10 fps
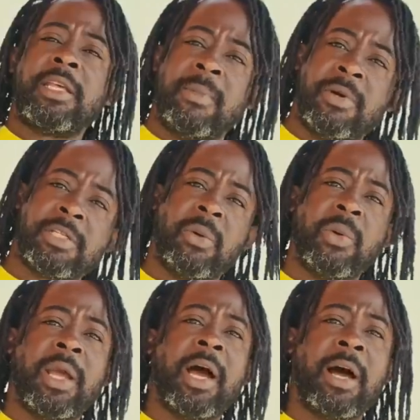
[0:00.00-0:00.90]
cameras that
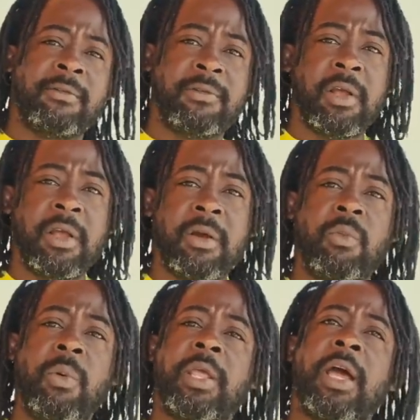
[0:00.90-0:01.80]
we have
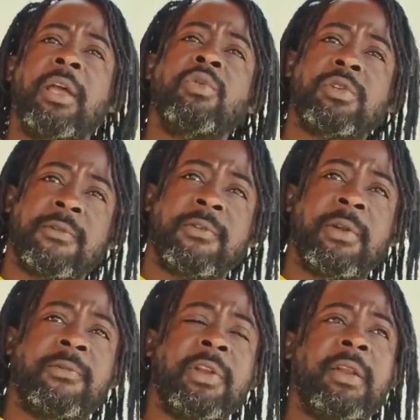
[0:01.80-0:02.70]
where we can use the
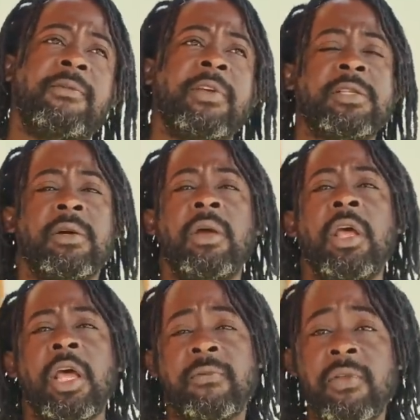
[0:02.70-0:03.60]
film to Netflix. So
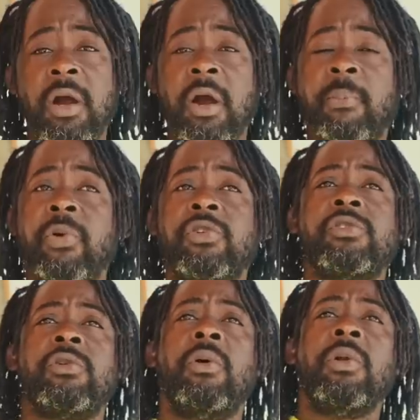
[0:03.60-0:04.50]
if there are
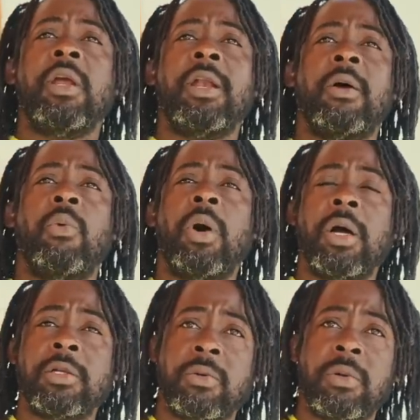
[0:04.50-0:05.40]
persons out there that
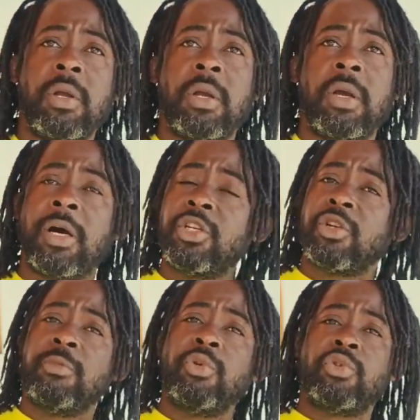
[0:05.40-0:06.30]
want to
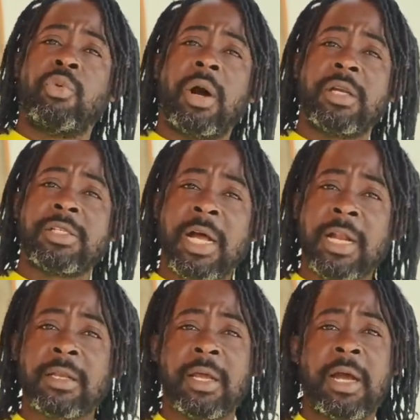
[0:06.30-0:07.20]
contribute towards
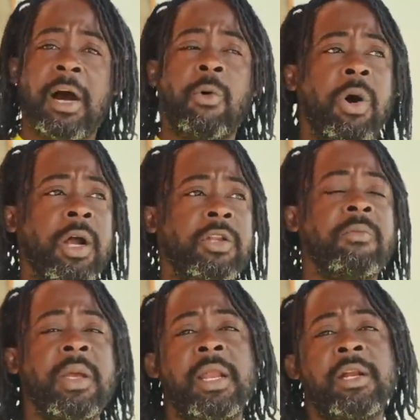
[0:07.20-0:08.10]
that and want to
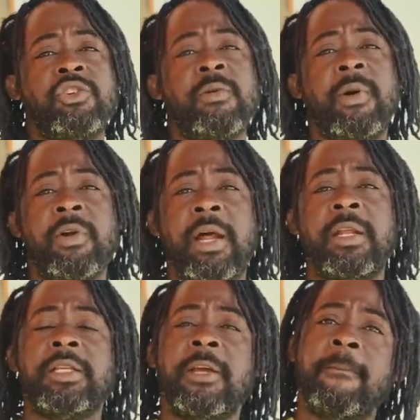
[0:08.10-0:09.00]
make that dream a
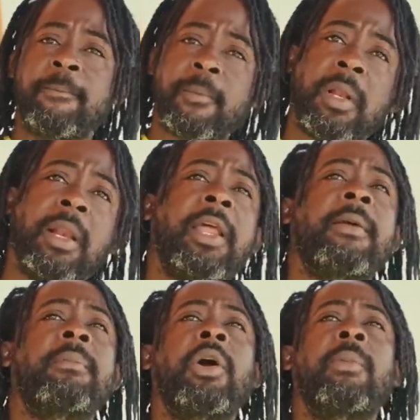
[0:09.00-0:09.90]
reality,
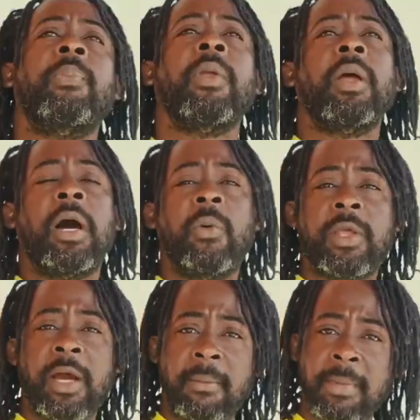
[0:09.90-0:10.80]
link me up and we
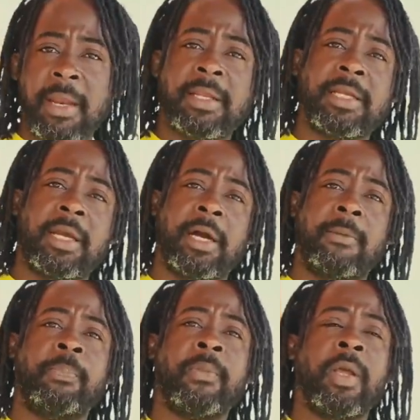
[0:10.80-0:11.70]
can make the thing
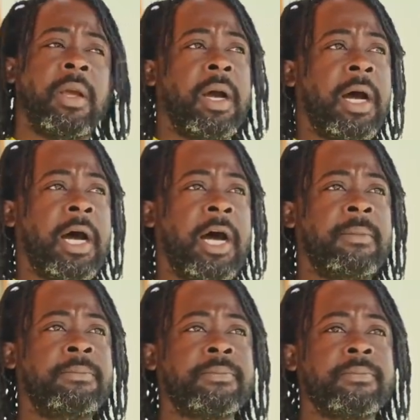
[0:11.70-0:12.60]

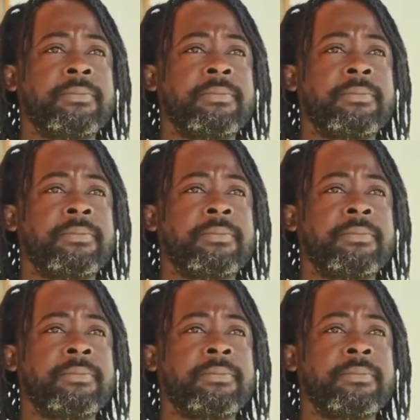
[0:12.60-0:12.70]
happen.